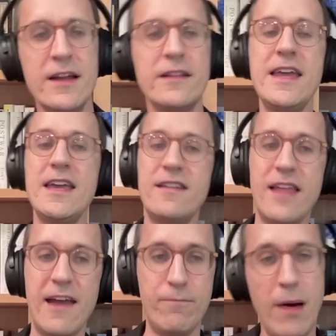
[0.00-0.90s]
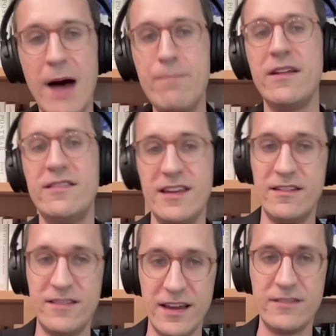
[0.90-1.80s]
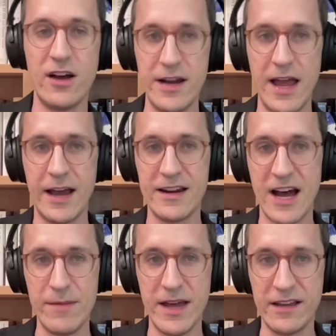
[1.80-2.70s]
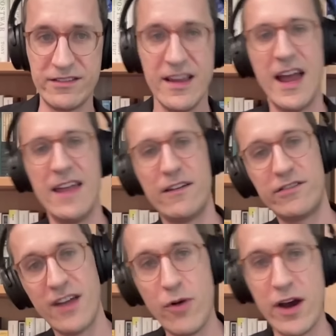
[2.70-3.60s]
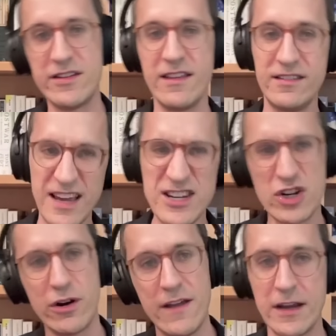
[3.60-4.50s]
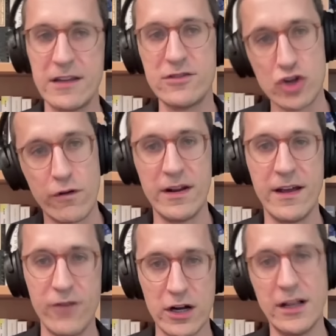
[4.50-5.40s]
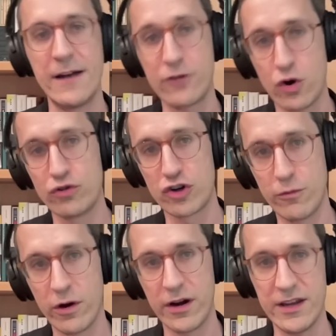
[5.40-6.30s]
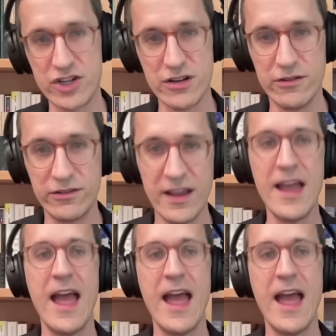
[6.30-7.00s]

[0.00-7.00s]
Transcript: lean, they have populist instincts on economics, and they're somewhere to the center or even conservative on a lot of culture war issues.